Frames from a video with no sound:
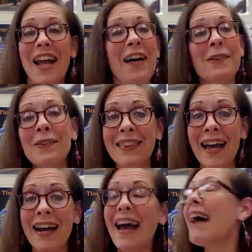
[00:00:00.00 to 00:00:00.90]
other than
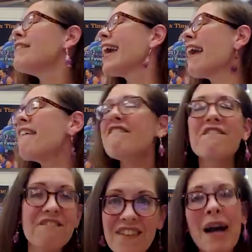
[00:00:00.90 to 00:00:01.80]
that, have a
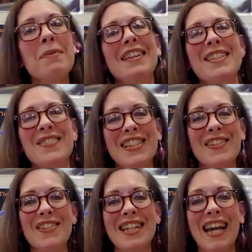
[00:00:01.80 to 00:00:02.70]
fabulous rest
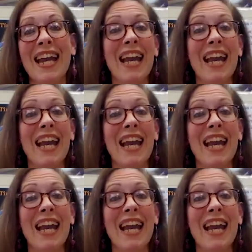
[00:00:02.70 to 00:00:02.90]
of your day,